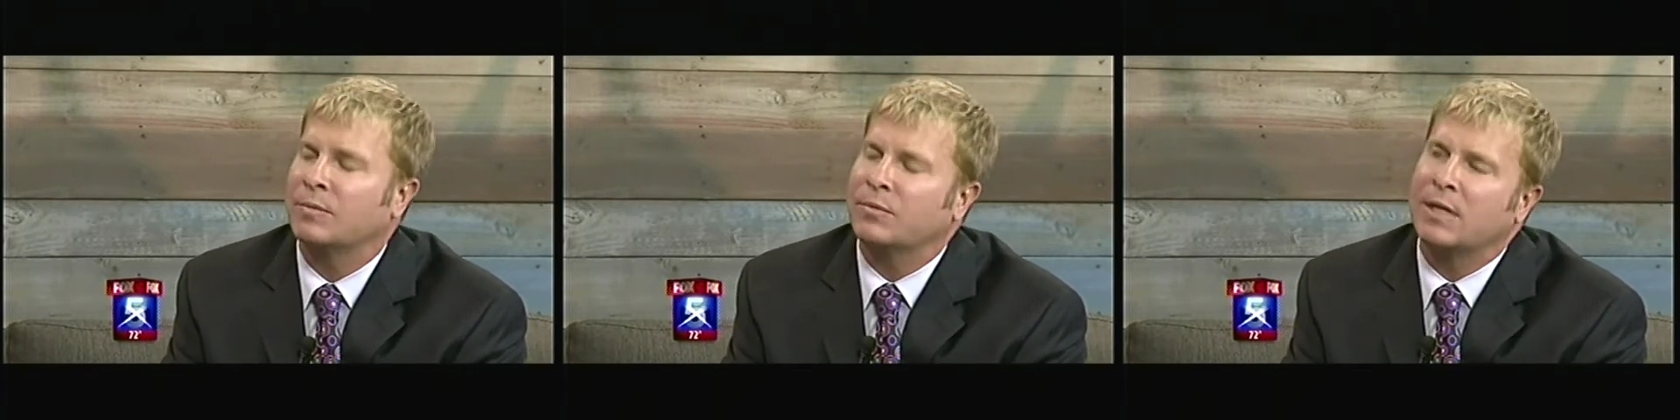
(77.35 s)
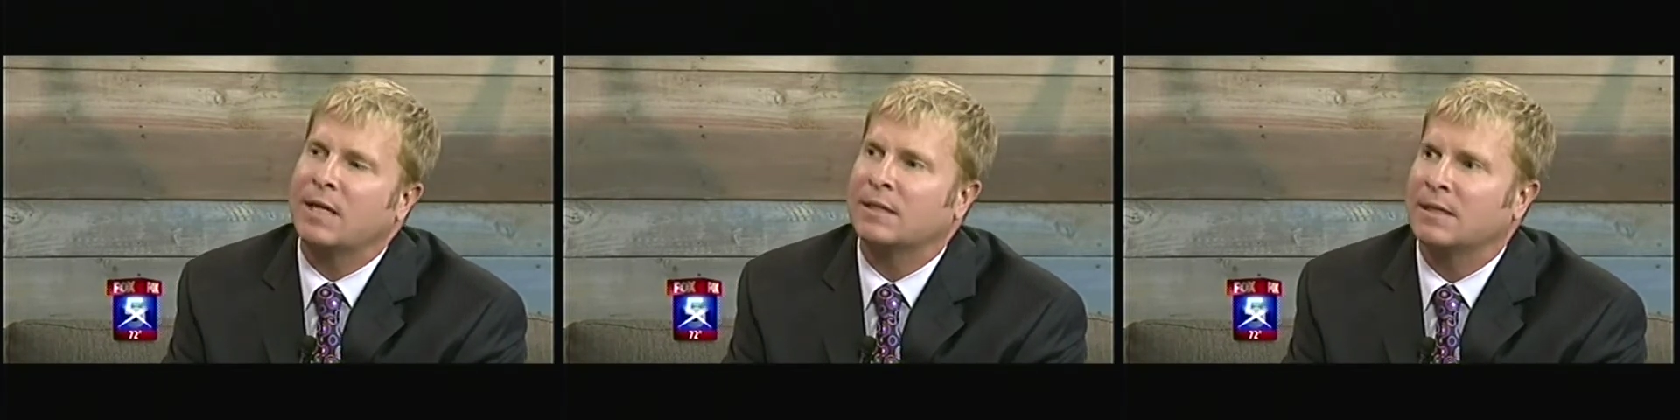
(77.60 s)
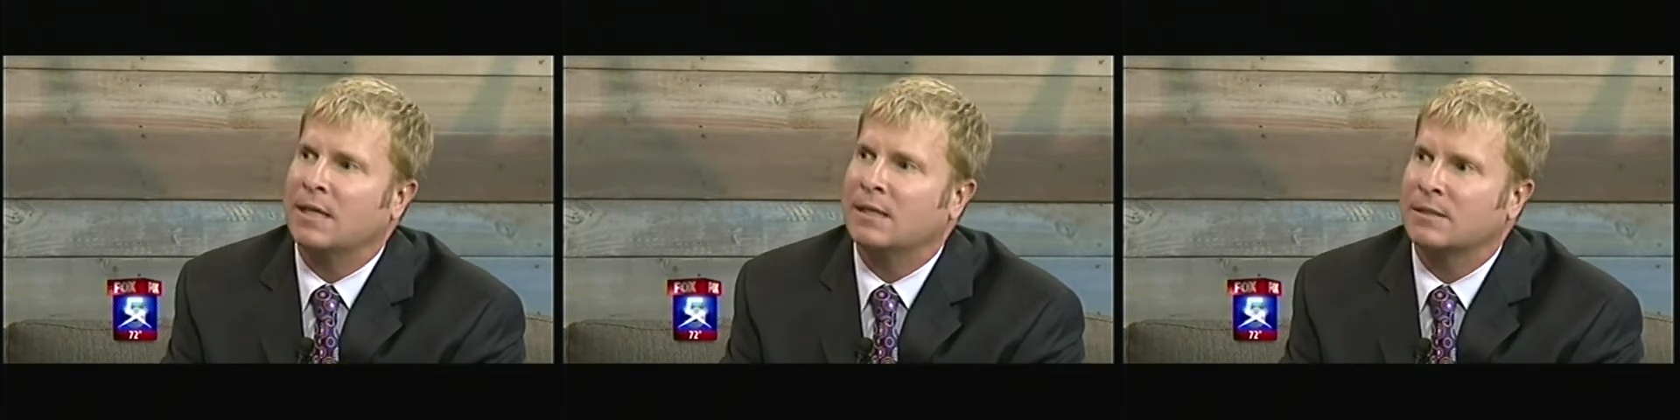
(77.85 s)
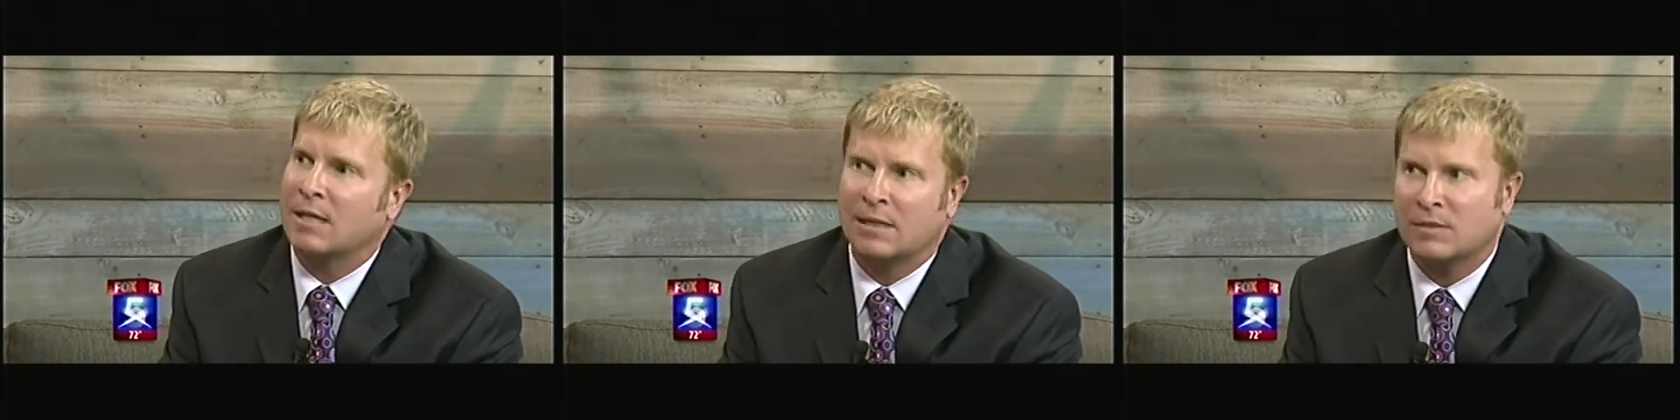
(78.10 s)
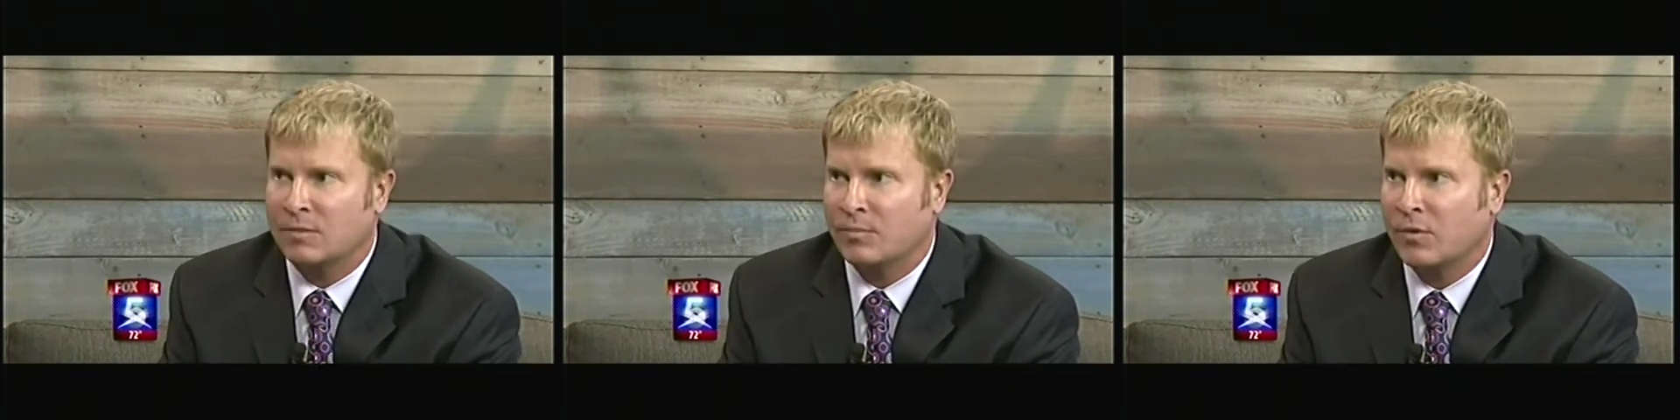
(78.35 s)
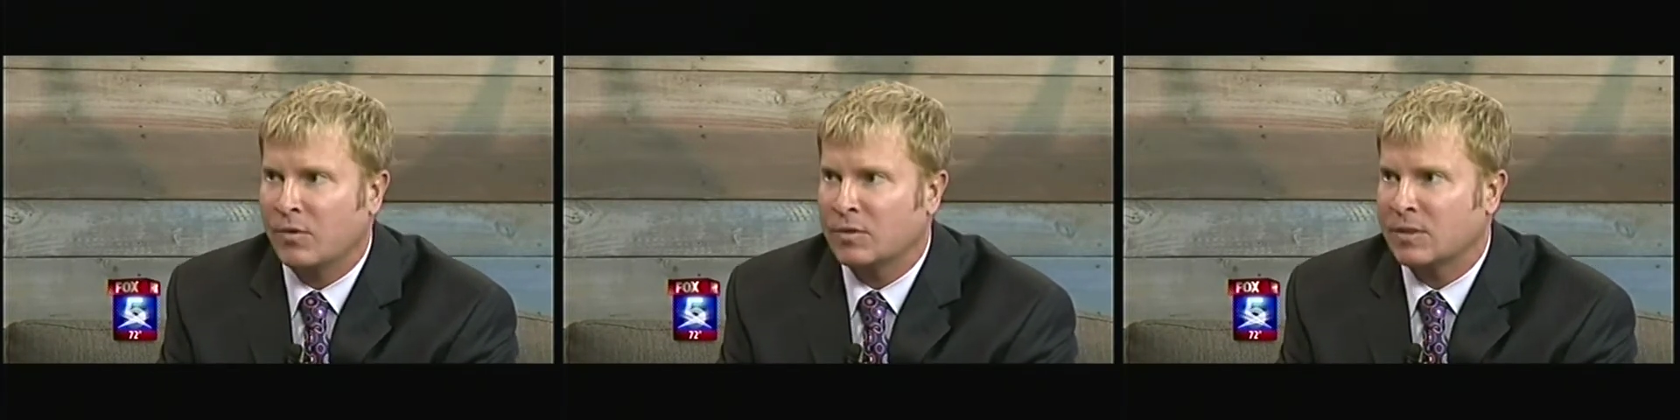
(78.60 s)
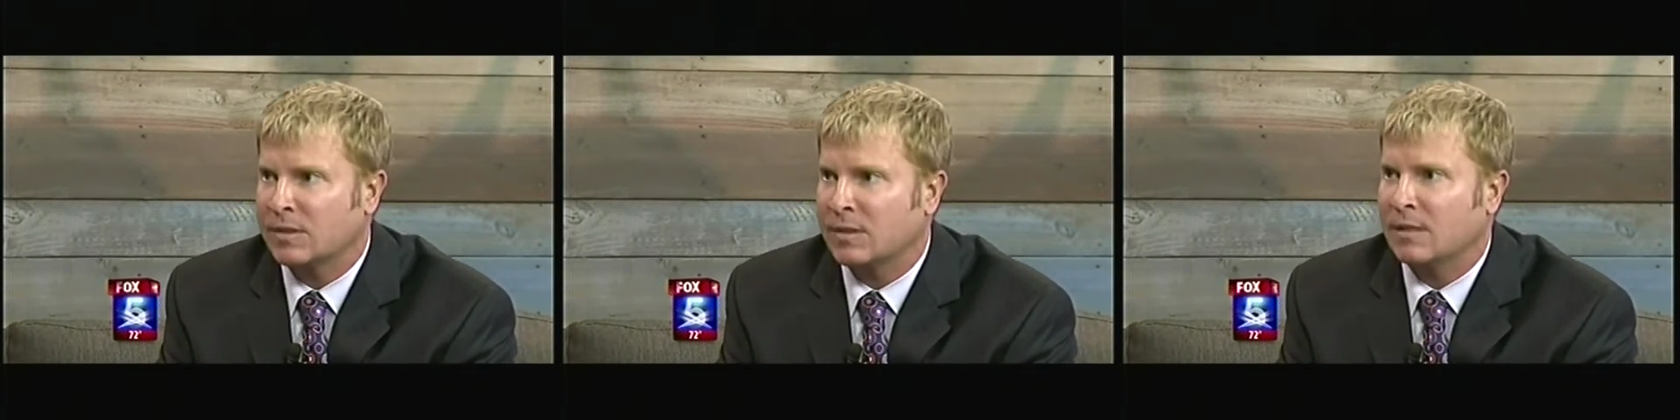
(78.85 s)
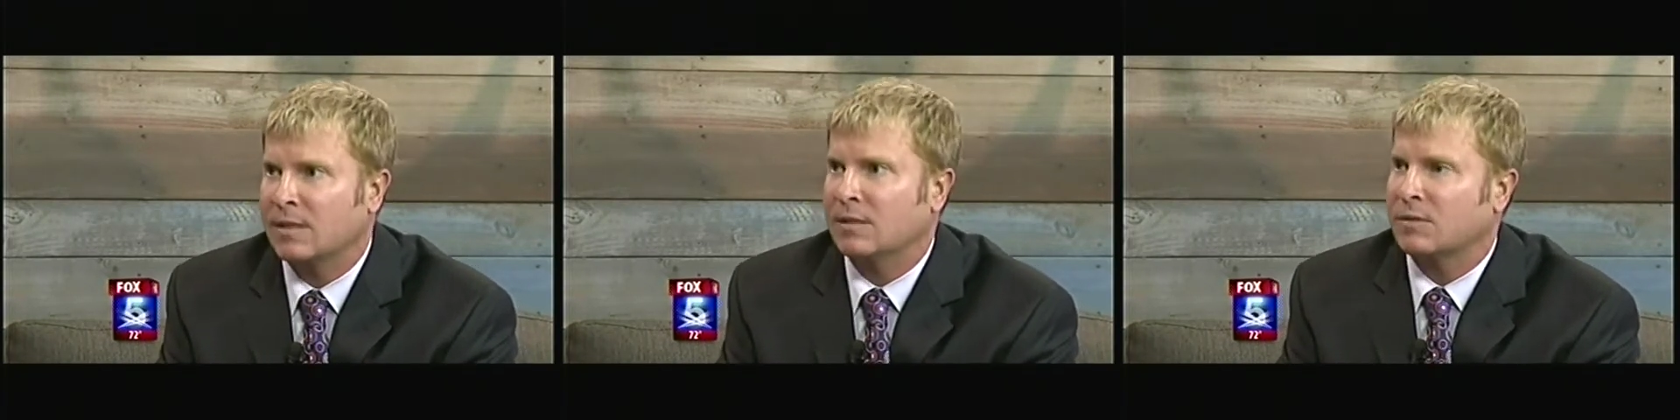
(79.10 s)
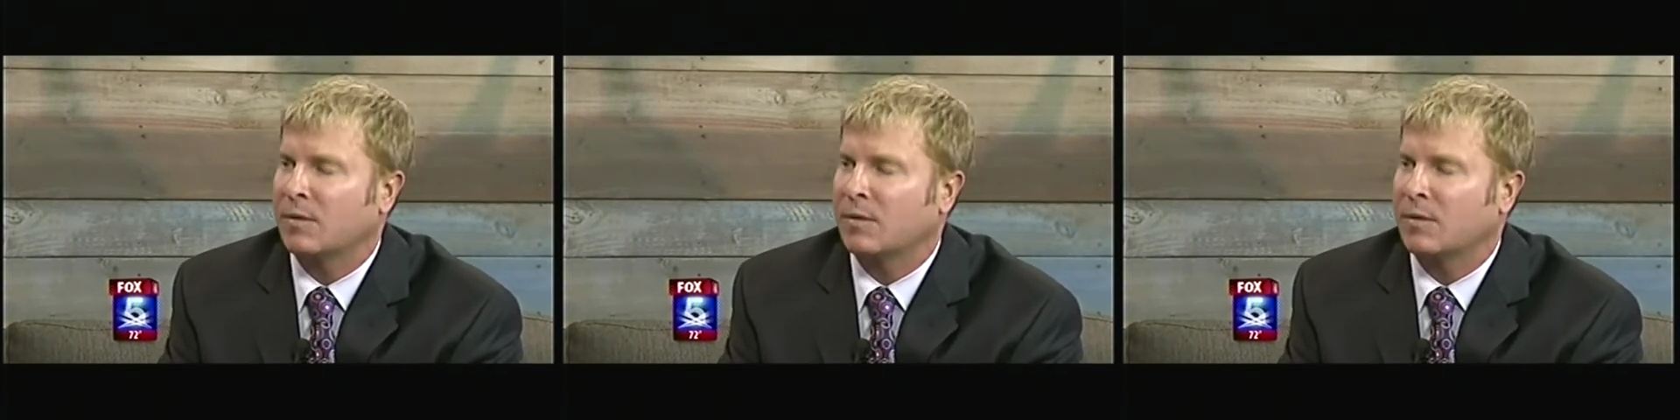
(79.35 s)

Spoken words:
to protect against osteoporosis and things.